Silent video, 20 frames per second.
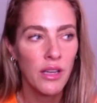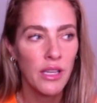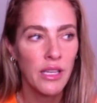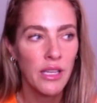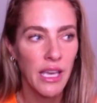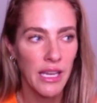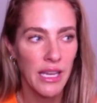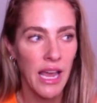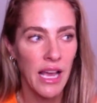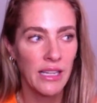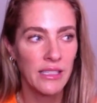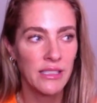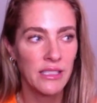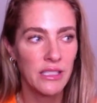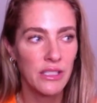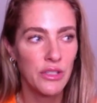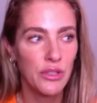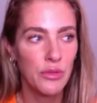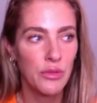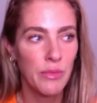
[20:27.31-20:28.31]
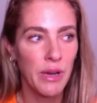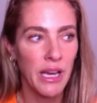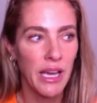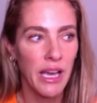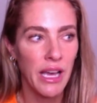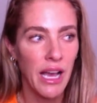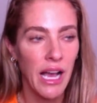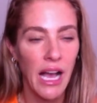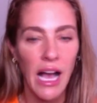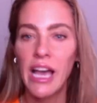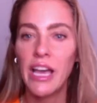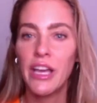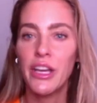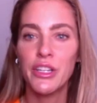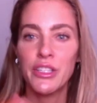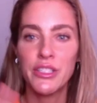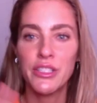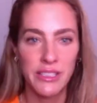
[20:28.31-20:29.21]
connected to my higher